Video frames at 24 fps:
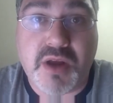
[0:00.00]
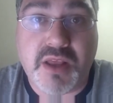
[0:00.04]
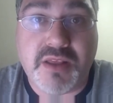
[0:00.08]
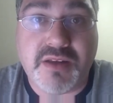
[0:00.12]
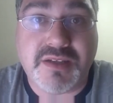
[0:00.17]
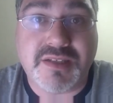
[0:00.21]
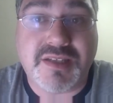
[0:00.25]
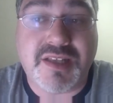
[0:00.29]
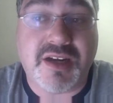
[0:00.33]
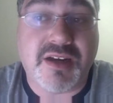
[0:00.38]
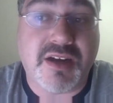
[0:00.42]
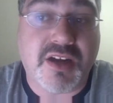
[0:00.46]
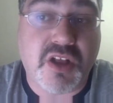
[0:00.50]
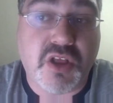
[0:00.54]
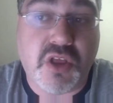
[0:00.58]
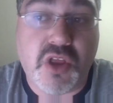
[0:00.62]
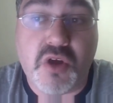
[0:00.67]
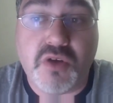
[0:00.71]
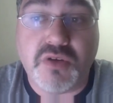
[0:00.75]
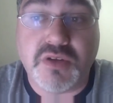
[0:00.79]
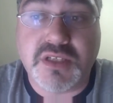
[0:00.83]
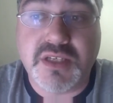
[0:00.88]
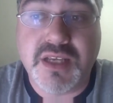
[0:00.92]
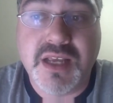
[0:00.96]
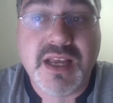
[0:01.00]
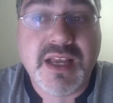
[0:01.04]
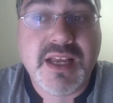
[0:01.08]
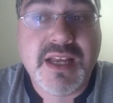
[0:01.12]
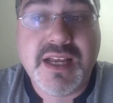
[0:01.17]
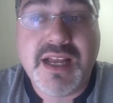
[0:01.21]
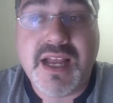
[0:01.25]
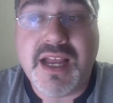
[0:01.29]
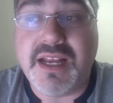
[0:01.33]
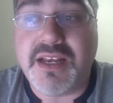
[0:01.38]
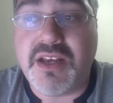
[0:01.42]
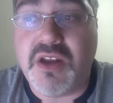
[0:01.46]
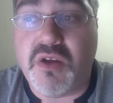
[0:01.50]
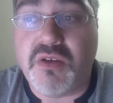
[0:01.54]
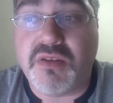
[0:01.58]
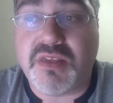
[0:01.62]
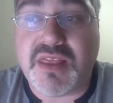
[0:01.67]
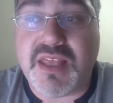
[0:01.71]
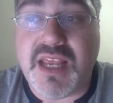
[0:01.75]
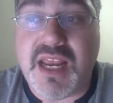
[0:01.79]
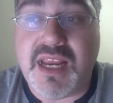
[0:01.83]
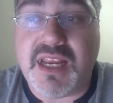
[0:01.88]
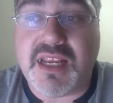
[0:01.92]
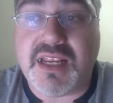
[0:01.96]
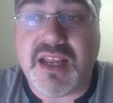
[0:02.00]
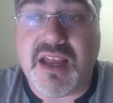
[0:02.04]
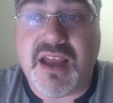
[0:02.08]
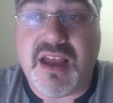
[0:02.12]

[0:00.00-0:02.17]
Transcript: brothers; they're close. I don't think.